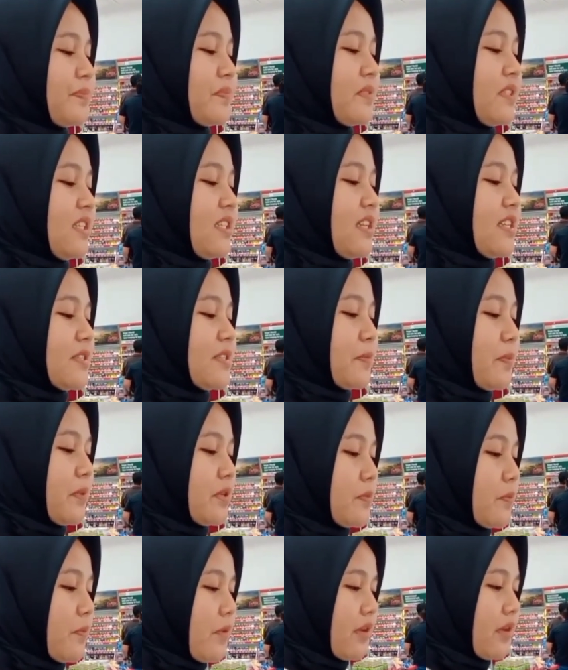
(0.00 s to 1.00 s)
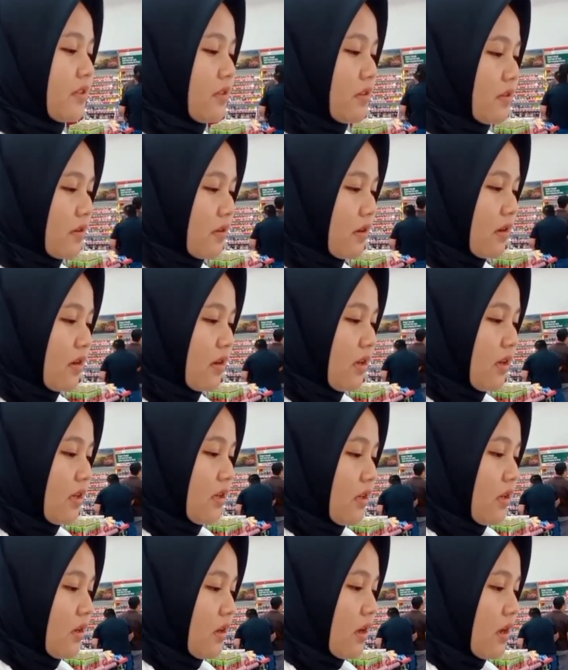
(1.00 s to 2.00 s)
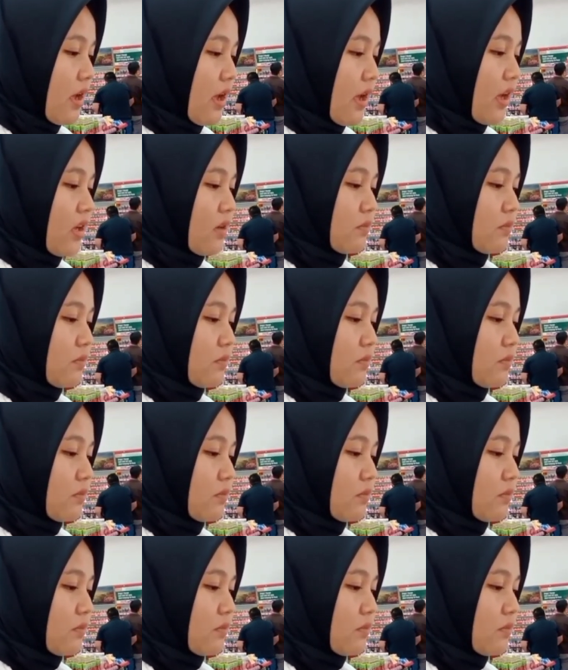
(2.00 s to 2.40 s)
is in Masbeta. I am